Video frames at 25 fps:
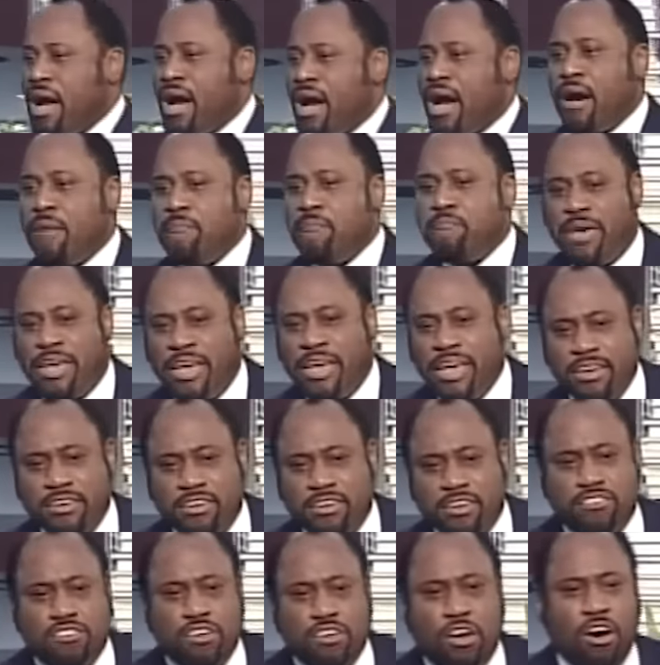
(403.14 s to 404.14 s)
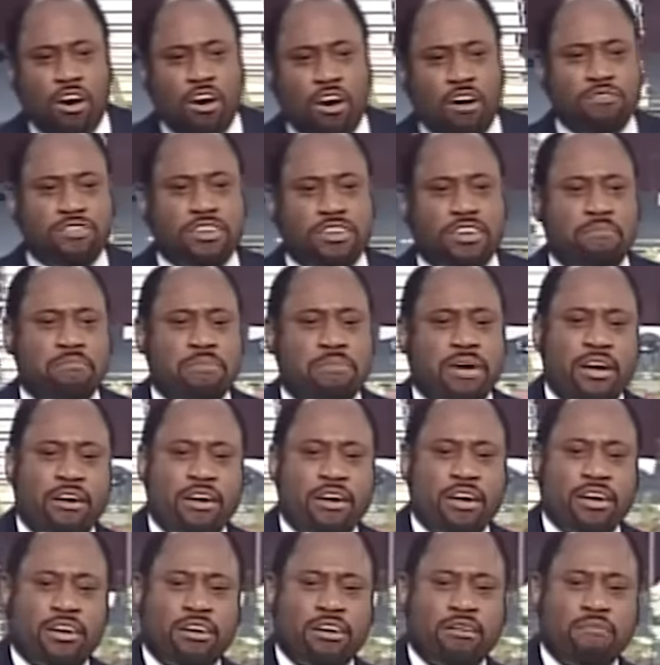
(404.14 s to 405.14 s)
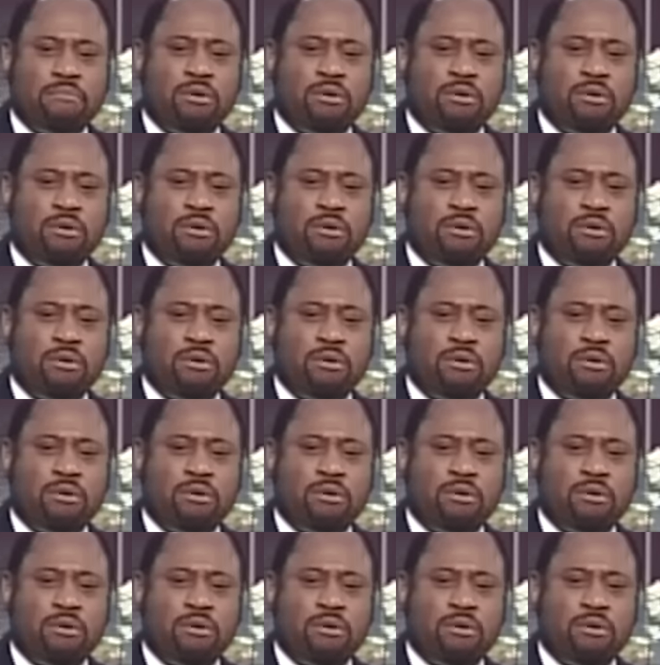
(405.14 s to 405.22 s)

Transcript: are being dissolved in America